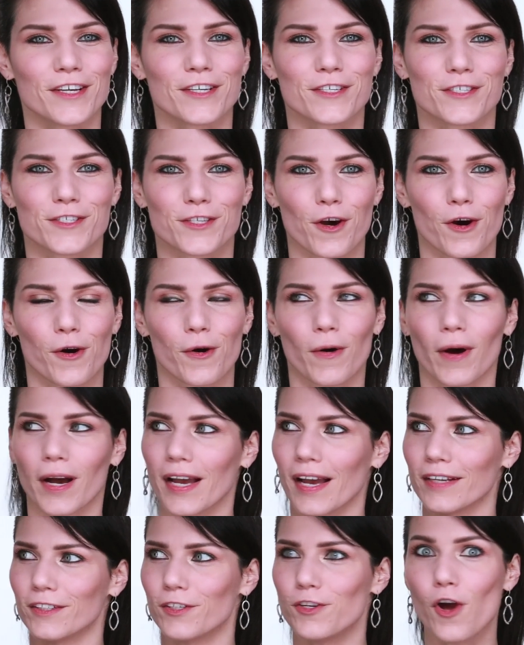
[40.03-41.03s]
So
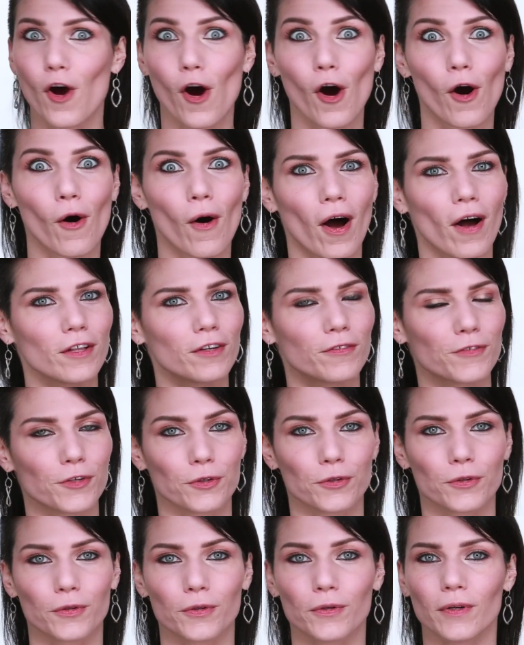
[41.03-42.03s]
I know all of
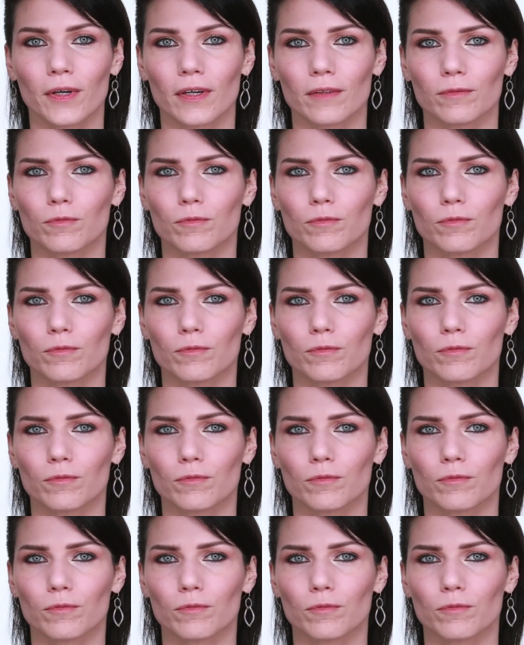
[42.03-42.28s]
you,